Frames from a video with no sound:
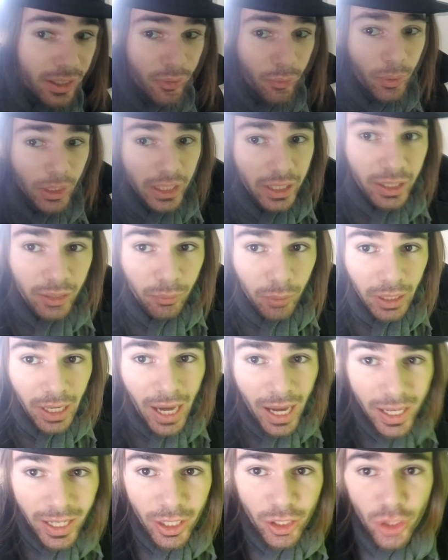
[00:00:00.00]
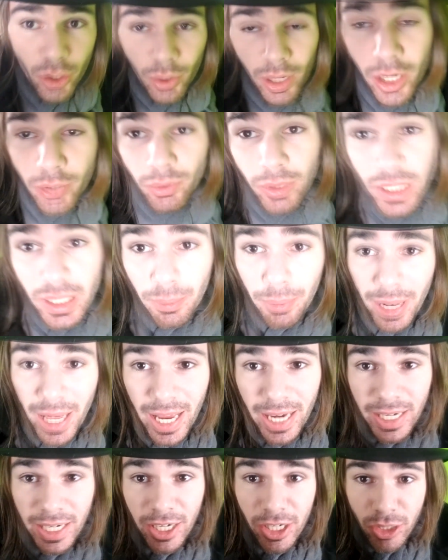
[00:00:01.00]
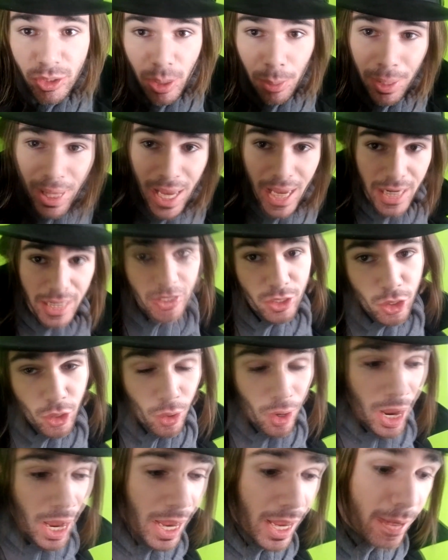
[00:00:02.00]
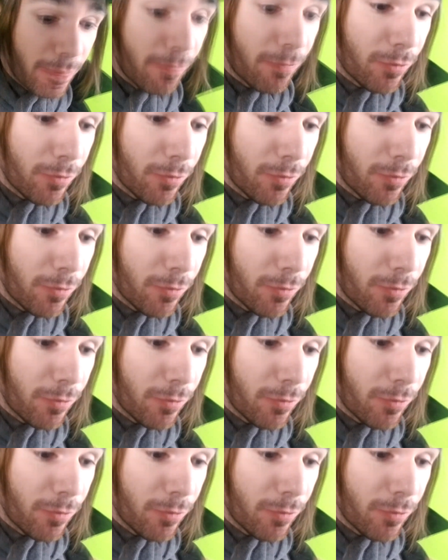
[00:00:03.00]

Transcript: we're at it. So here's the plan. So I'm